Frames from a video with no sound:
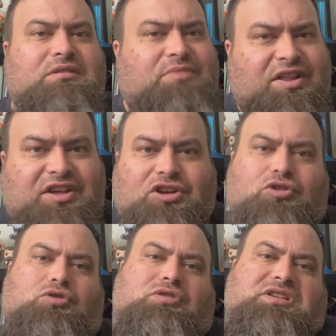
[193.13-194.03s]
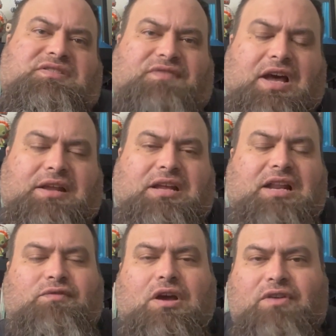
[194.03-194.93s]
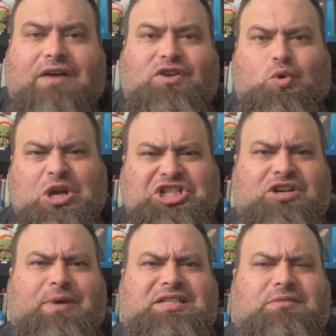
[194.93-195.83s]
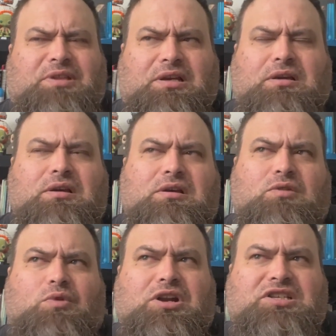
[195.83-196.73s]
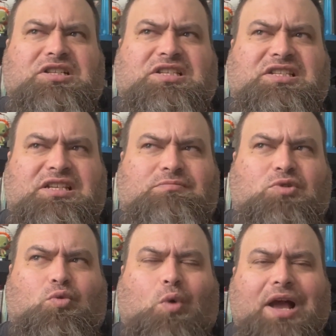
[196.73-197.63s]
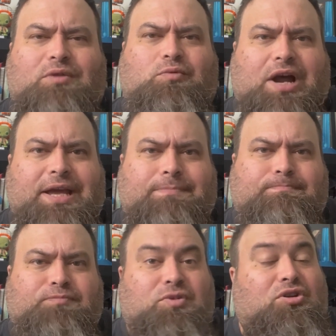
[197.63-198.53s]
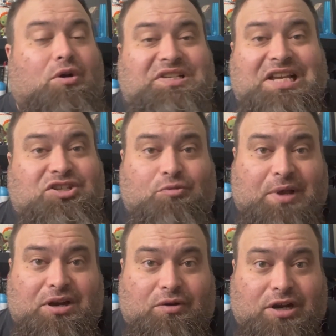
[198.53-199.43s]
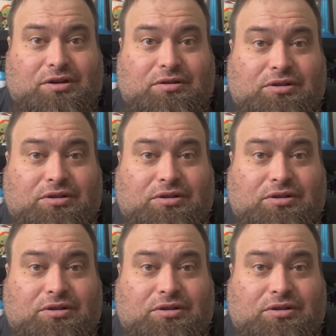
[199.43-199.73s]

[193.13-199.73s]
But I think Google is fine. And if you ever have a question about something where it doesn't seem quite right, you can always ask your band director.